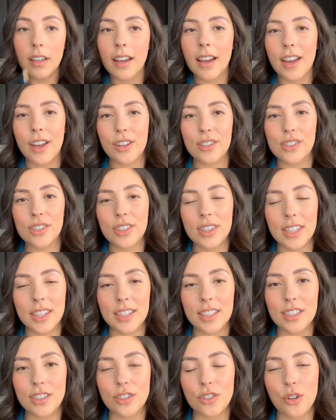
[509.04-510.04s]
I also think
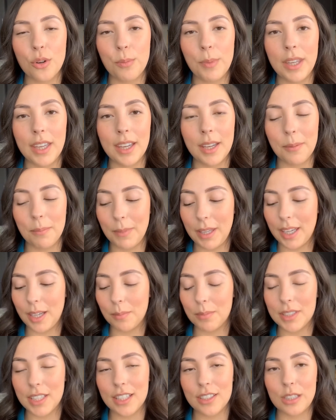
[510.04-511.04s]
these no
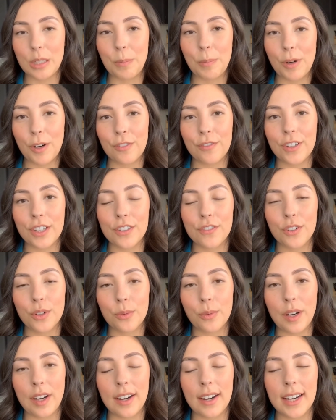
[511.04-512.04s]
makeup days are perfect for
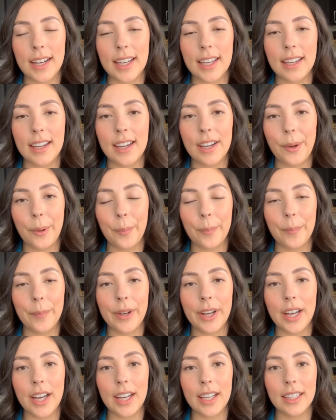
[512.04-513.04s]
wearing
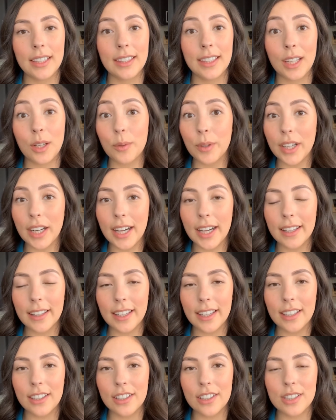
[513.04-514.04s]
liquid
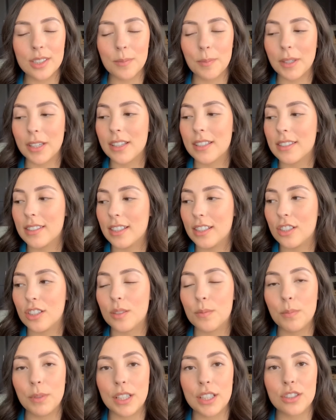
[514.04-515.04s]
highlighters, because they
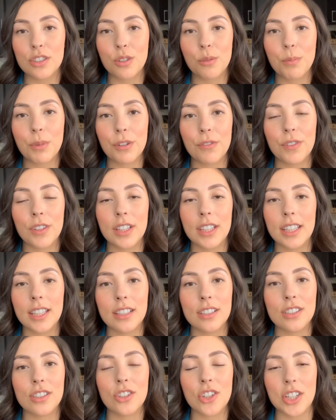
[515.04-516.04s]
just blend so perfectly
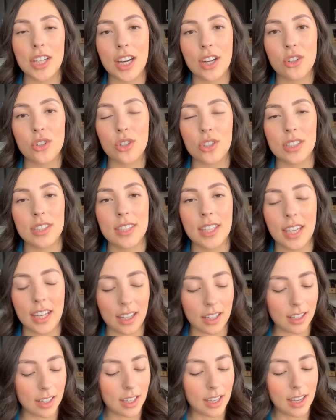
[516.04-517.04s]
into your natural
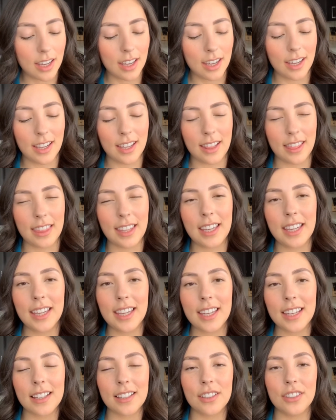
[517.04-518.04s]
skin, and they
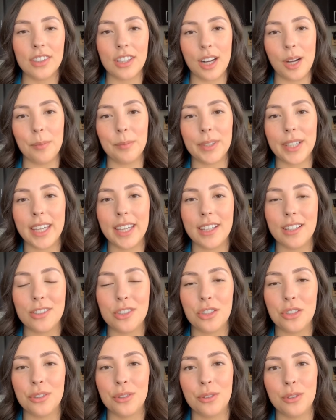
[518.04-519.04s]
can get a little complicated
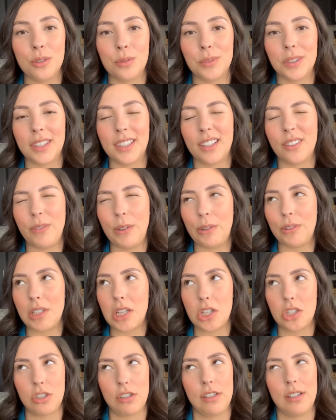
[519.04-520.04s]
to use with like
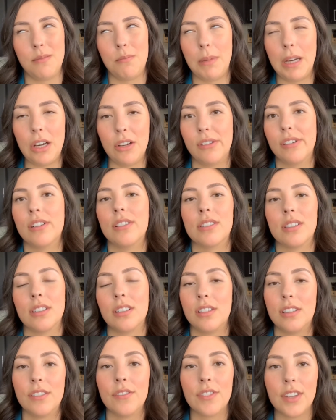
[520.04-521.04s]
foundation and powders and
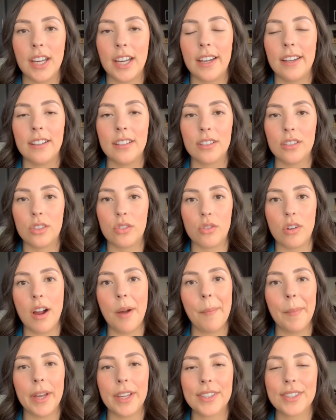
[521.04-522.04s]
all of that
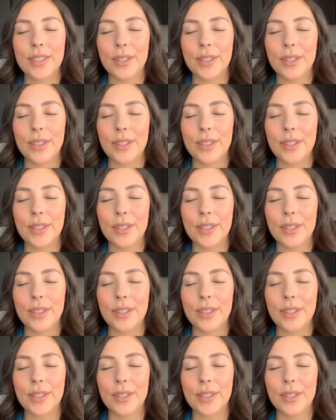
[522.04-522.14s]
drama.